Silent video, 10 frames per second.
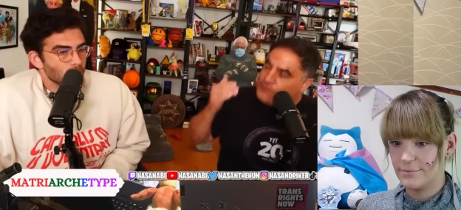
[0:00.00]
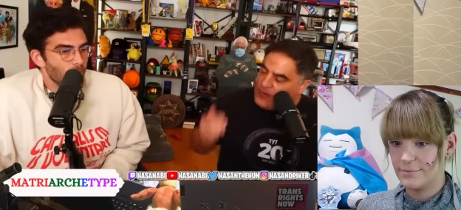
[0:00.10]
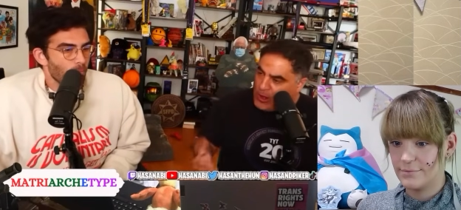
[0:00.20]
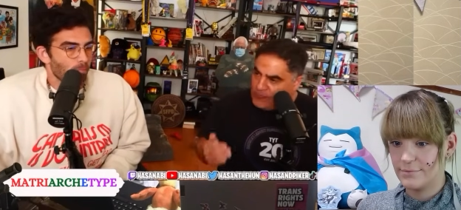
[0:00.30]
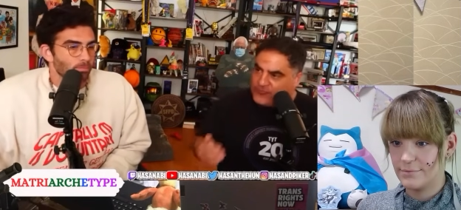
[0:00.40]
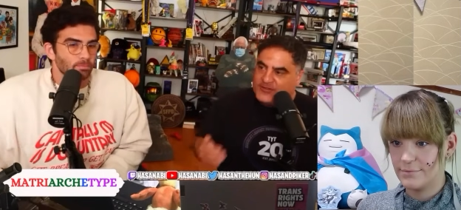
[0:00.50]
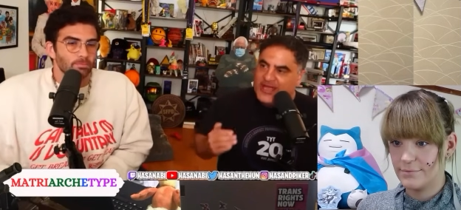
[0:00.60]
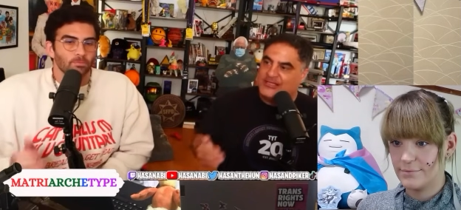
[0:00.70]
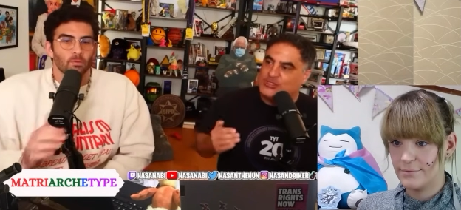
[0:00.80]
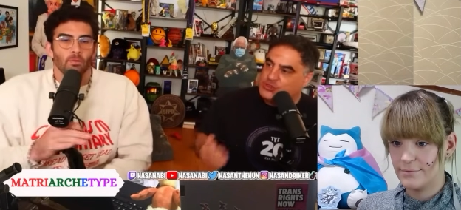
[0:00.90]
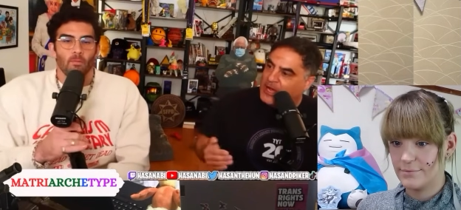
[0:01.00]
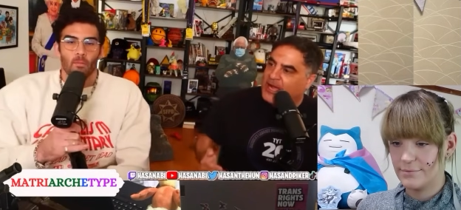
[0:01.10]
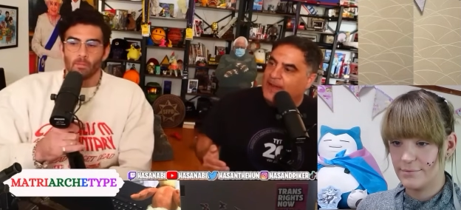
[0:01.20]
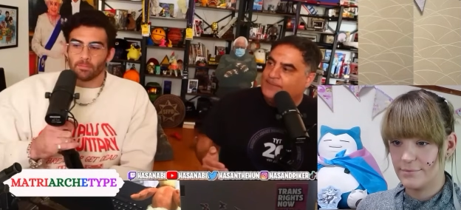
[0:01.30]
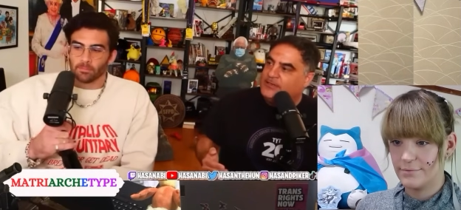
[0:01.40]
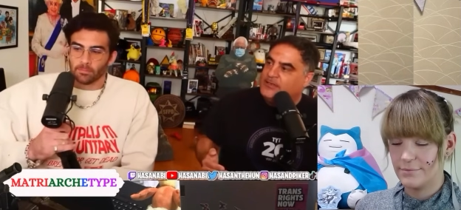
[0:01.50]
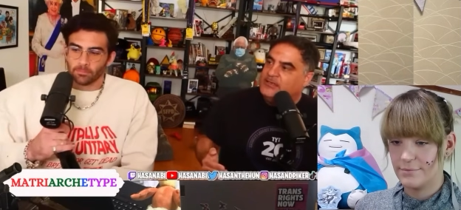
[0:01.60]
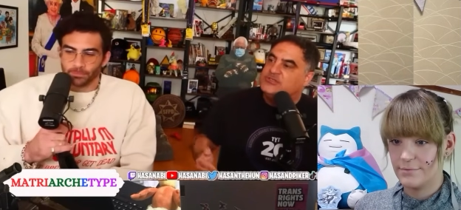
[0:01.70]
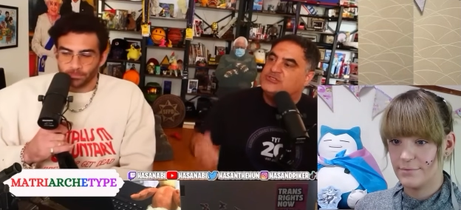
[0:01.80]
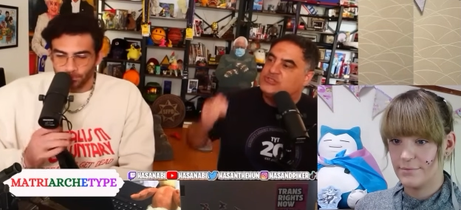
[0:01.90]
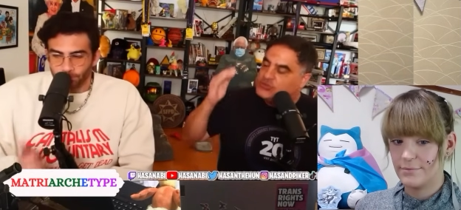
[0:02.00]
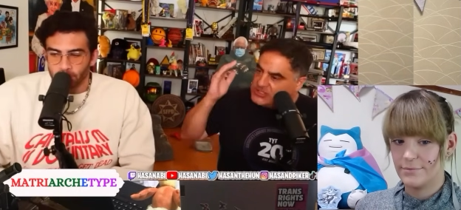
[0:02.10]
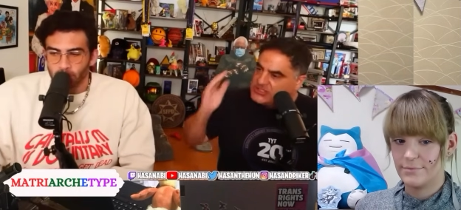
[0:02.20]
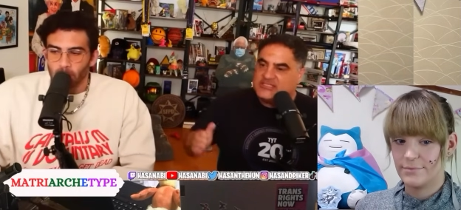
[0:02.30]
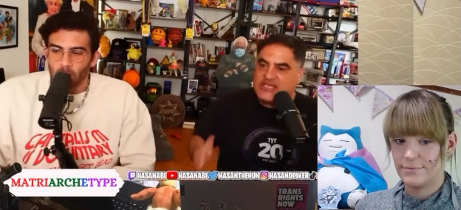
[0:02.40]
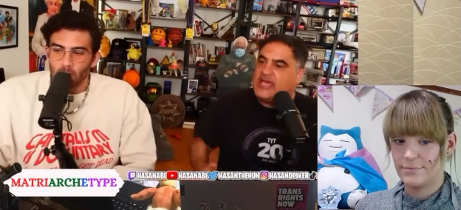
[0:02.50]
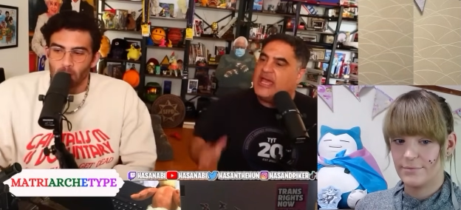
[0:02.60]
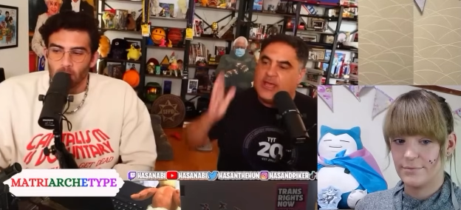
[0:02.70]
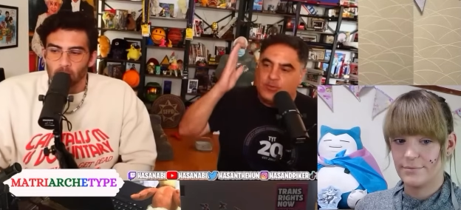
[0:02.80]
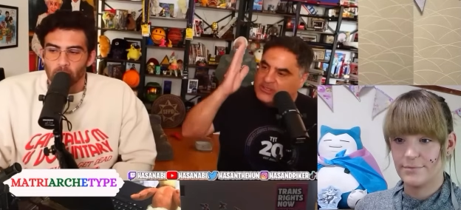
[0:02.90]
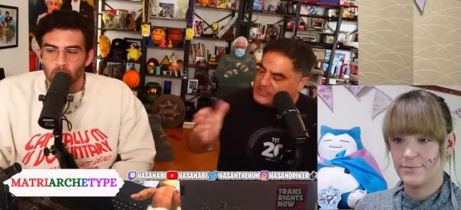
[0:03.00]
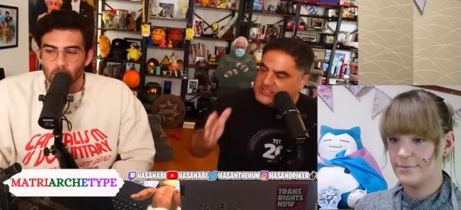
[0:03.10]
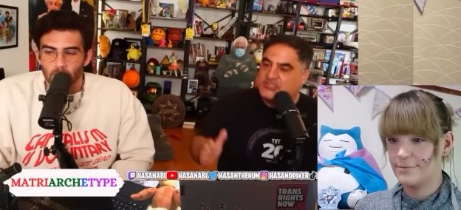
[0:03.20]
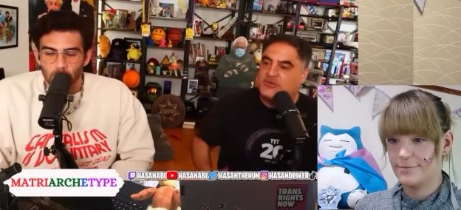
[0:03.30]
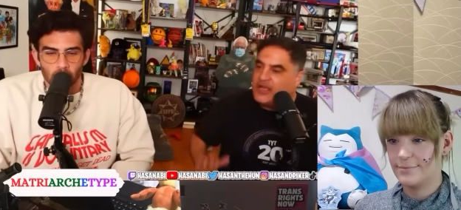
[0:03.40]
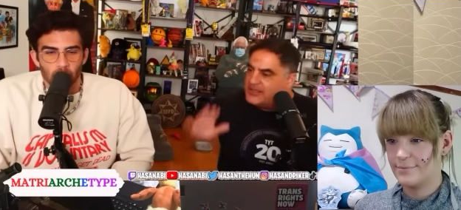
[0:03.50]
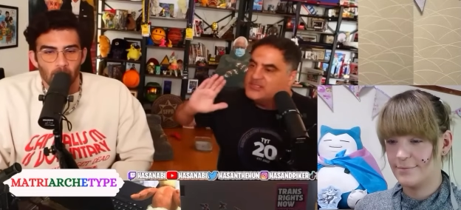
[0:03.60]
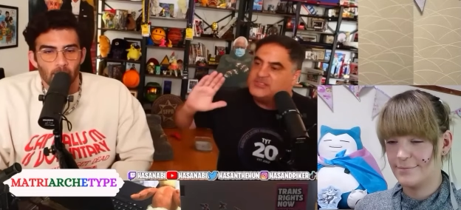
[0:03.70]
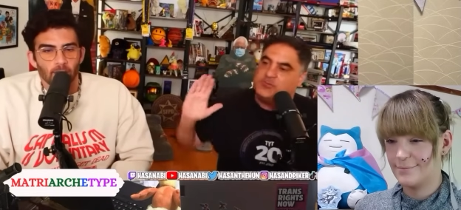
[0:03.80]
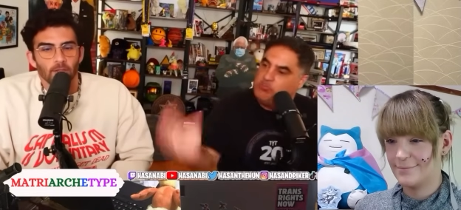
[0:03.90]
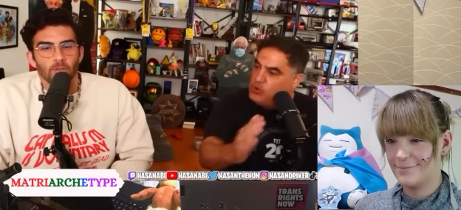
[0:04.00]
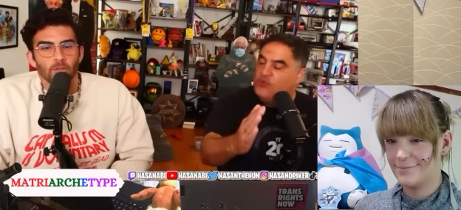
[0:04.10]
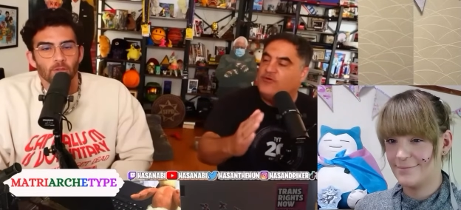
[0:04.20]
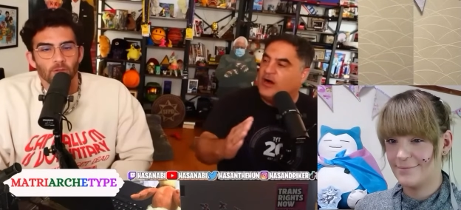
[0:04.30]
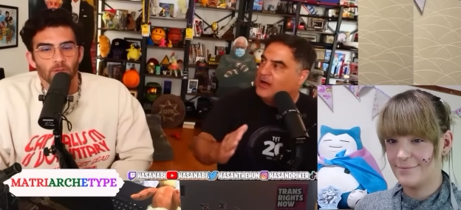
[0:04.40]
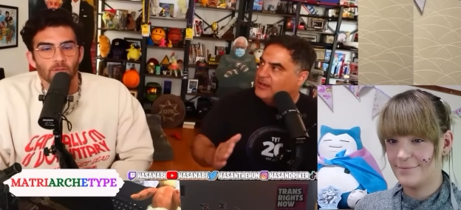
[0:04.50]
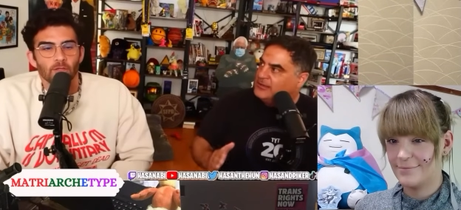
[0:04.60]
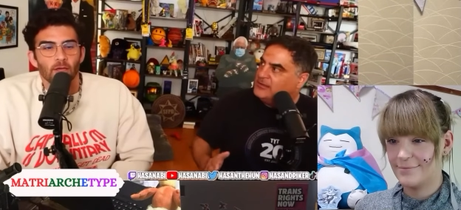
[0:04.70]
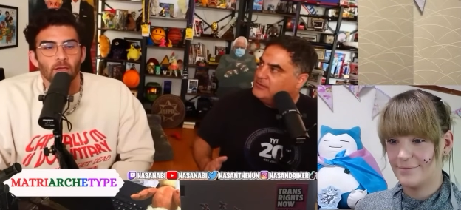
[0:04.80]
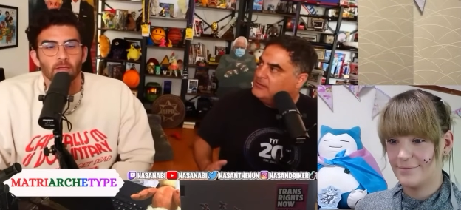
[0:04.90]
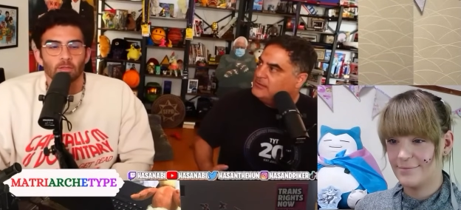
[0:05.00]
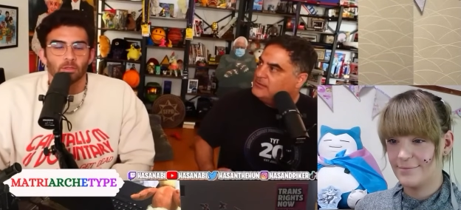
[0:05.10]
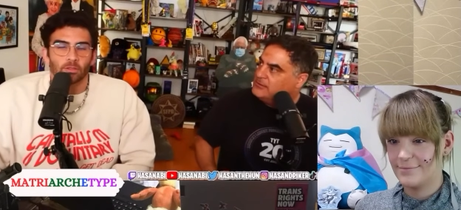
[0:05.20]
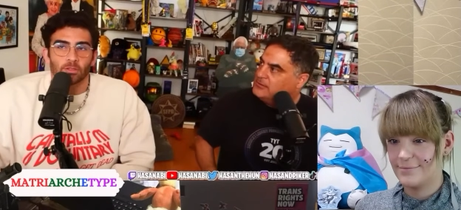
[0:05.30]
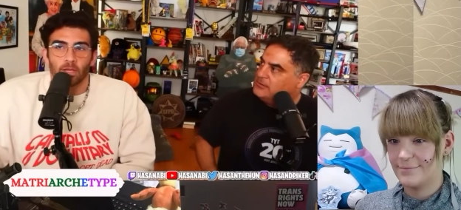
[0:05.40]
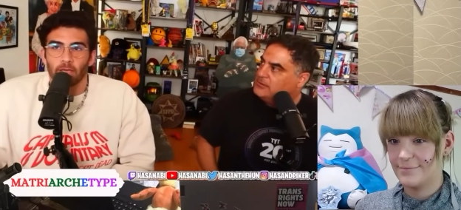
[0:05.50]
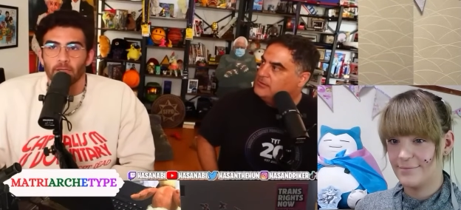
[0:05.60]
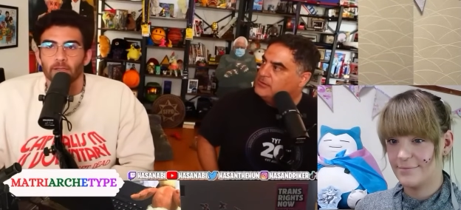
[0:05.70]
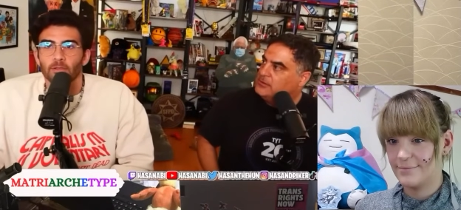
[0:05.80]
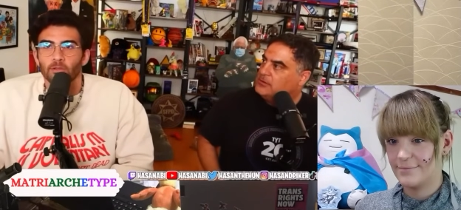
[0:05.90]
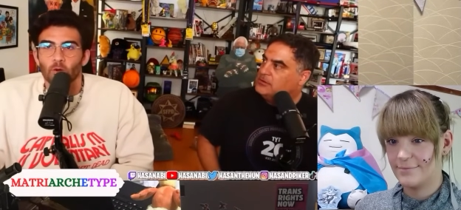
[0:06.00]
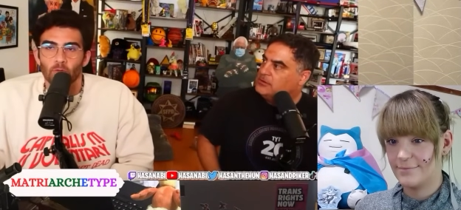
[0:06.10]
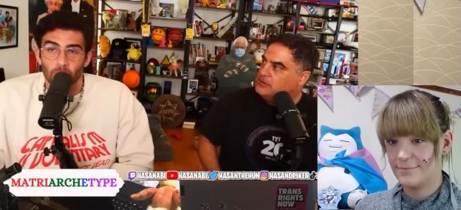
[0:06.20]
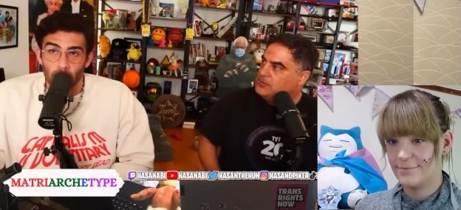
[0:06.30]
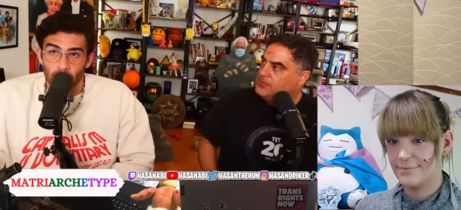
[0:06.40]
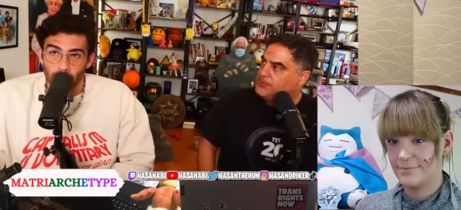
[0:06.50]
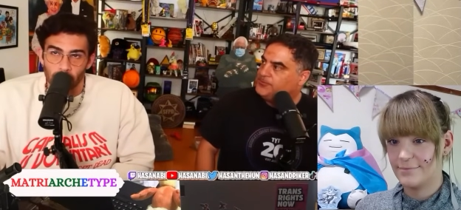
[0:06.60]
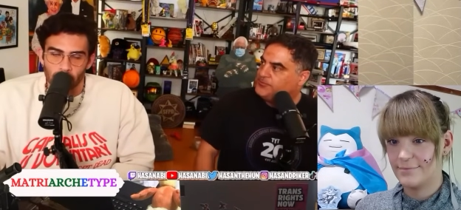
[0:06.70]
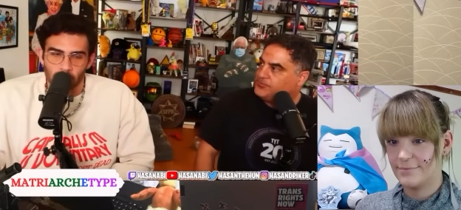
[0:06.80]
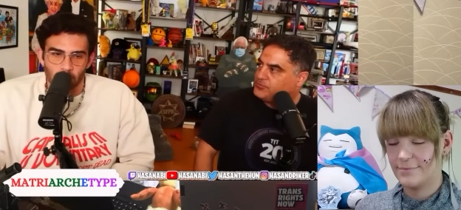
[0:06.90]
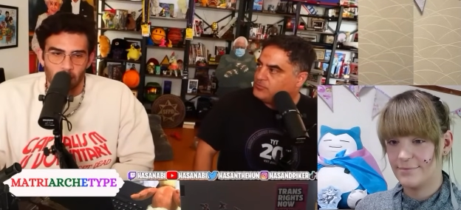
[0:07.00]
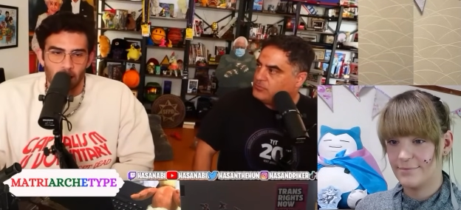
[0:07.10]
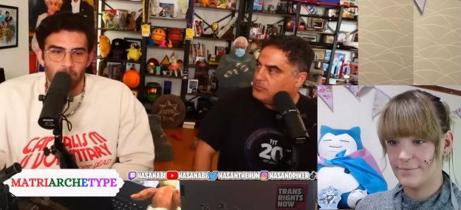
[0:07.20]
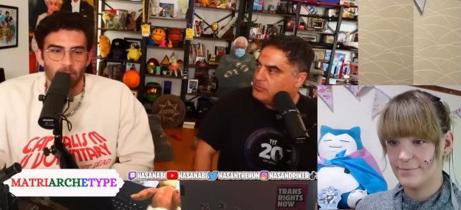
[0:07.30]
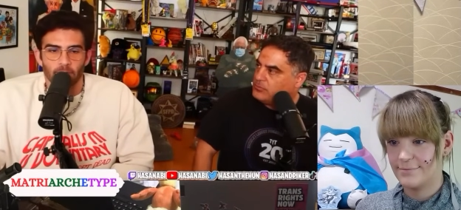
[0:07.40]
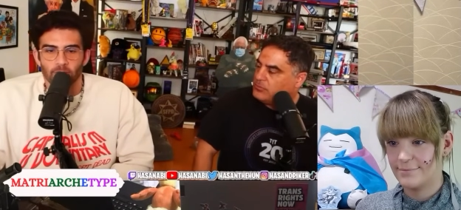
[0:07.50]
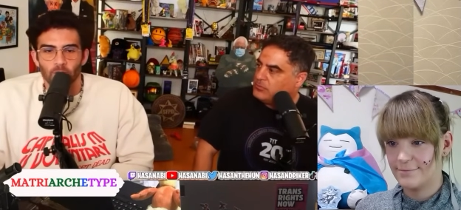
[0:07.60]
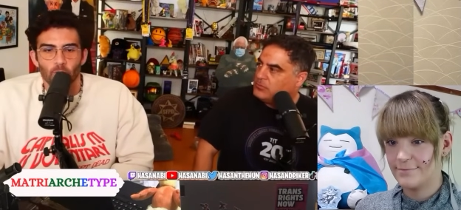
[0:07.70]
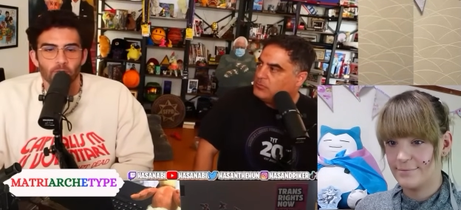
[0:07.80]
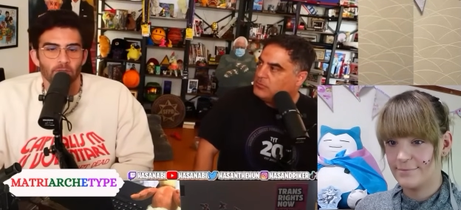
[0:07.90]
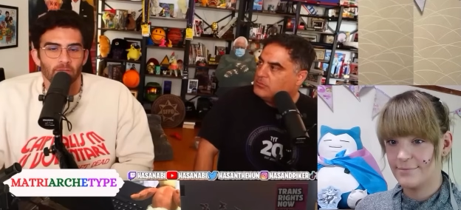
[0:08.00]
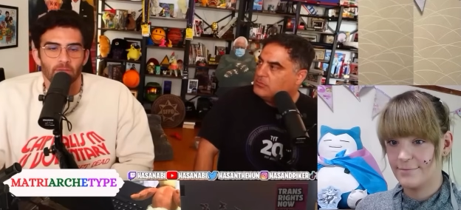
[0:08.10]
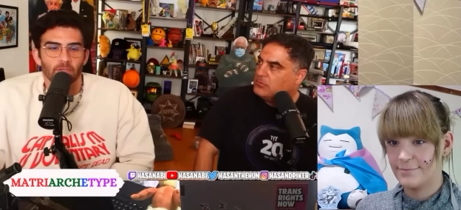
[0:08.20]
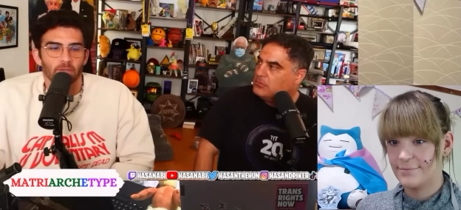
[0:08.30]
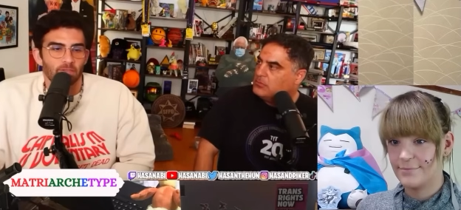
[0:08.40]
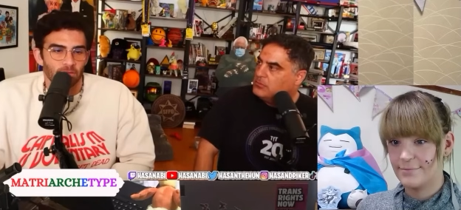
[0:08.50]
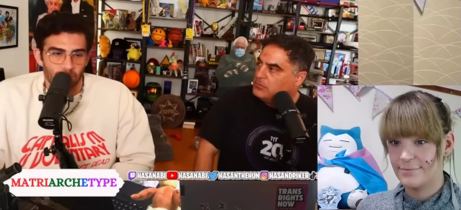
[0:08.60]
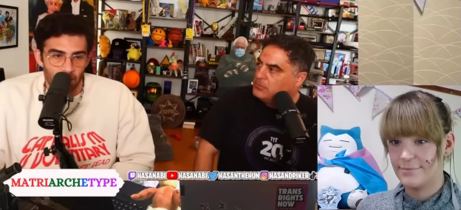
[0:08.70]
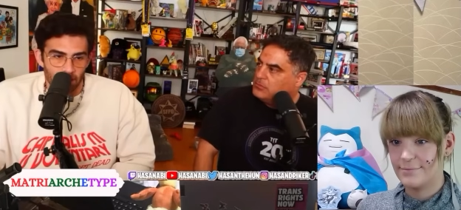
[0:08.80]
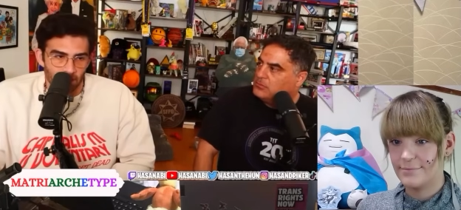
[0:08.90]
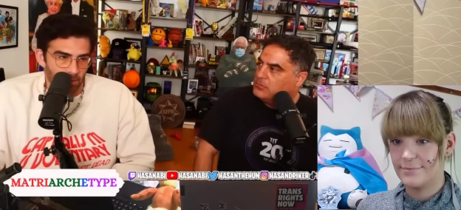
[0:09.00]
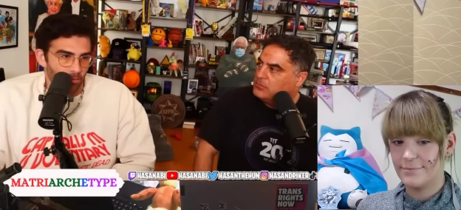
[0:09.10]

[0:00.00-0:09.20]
Speaker 1: fall for that trap. So just say, hey, we disagree on yeah, this. Move you're, on. You're
Speaker 2: saying you're saying don't fall for that trap and don't even defend it